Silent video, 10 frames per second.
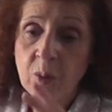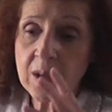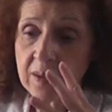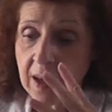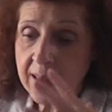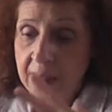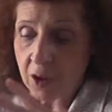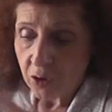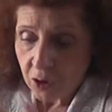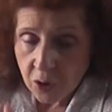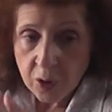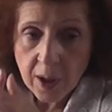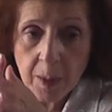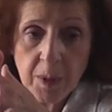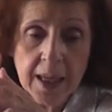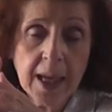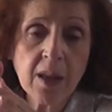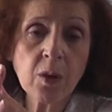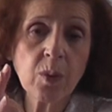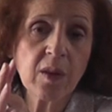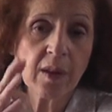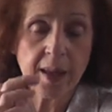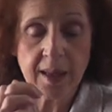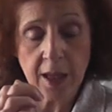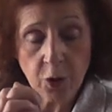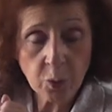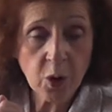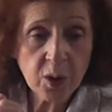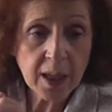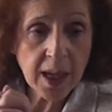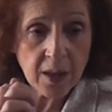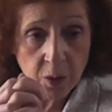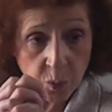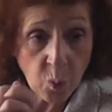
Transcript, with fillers: We saw that the two come together. We saw that they grow together.